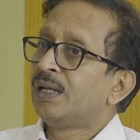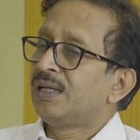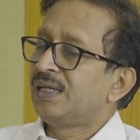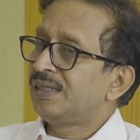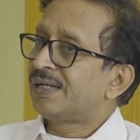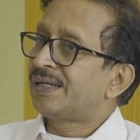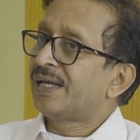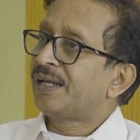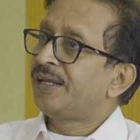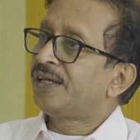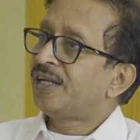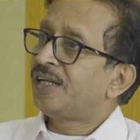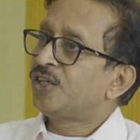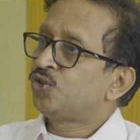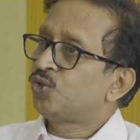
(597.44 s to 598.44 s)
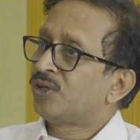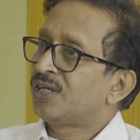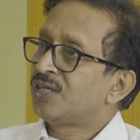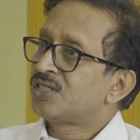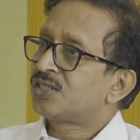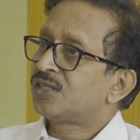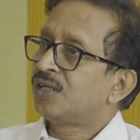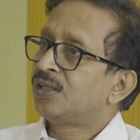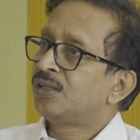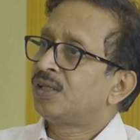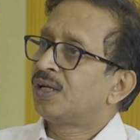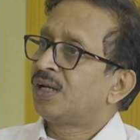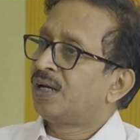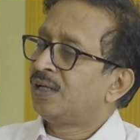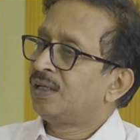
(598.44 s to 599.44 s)
In the technical education,
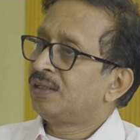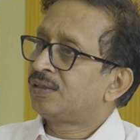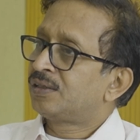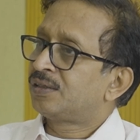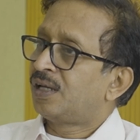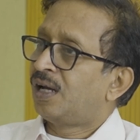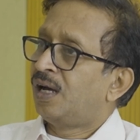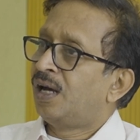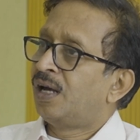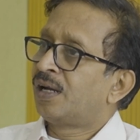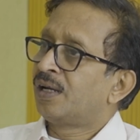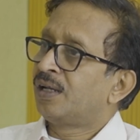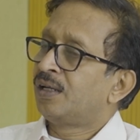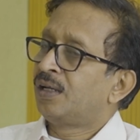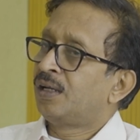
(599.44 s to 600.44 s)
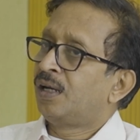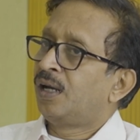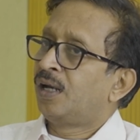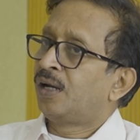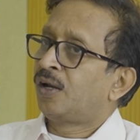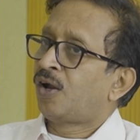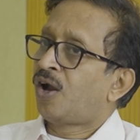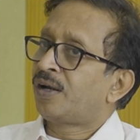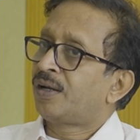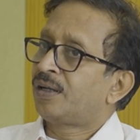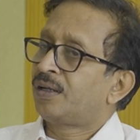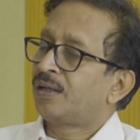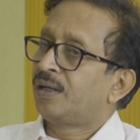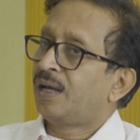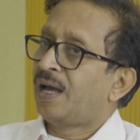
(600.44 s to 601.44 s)
the girls are not
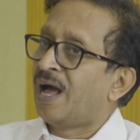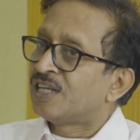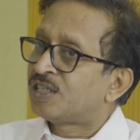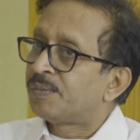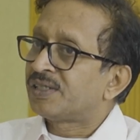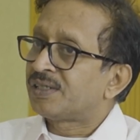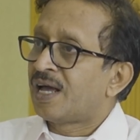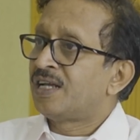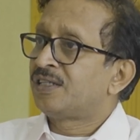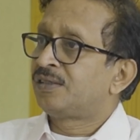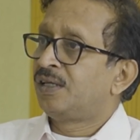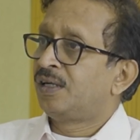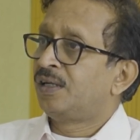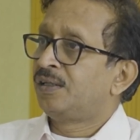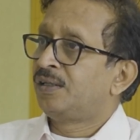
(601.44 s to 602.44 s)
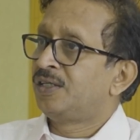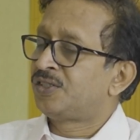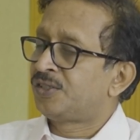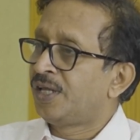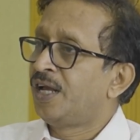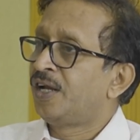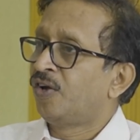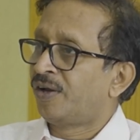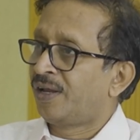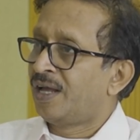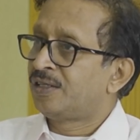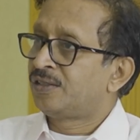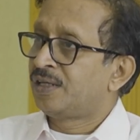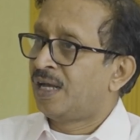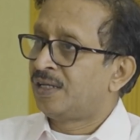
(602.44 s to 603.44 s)
as much as the state or
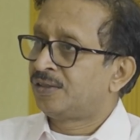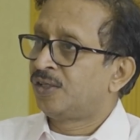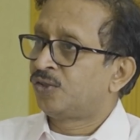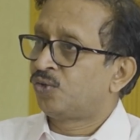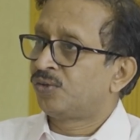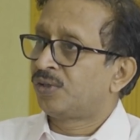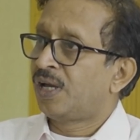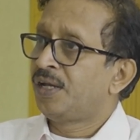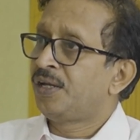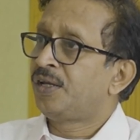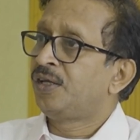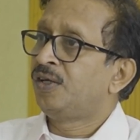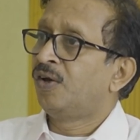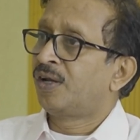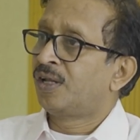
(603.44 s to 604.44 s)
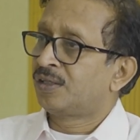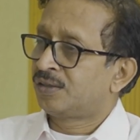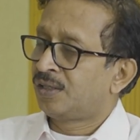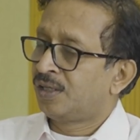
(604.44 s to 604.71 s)
as the society or as